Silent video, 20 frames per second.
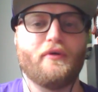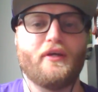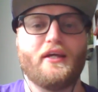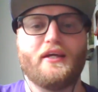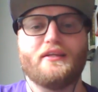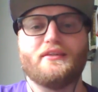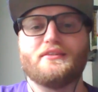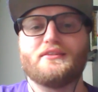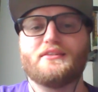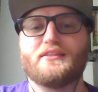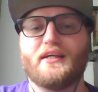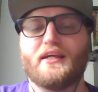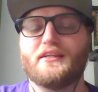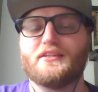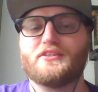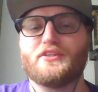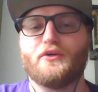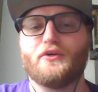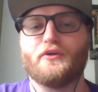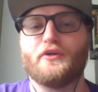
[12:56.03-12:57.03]
And San
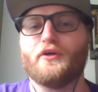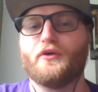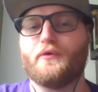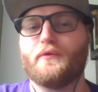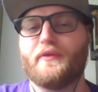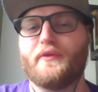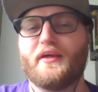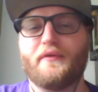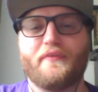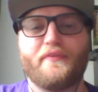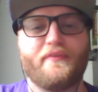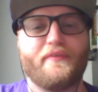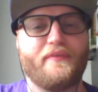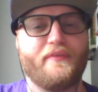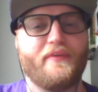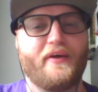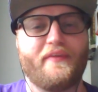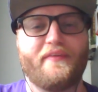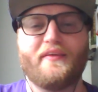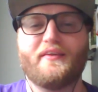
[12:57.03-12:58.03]
Antonio,
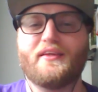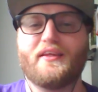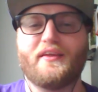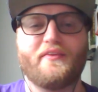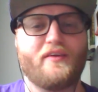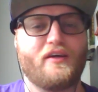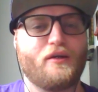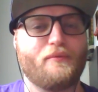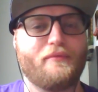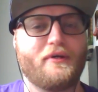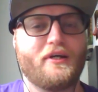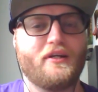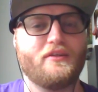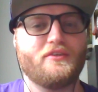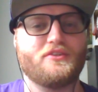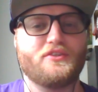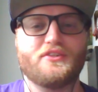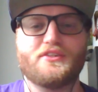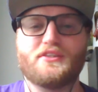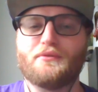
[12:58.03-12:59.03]
I think they thought about
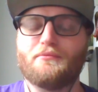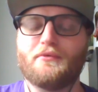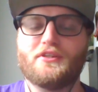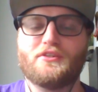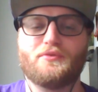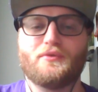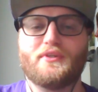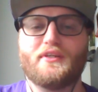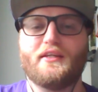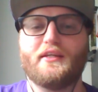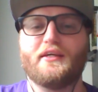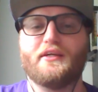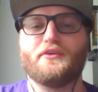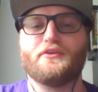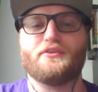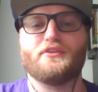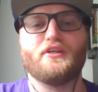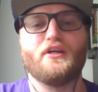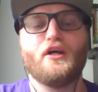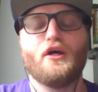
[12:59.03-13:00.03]
it just to mess with the
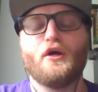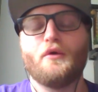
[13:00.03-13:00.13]
Lakers,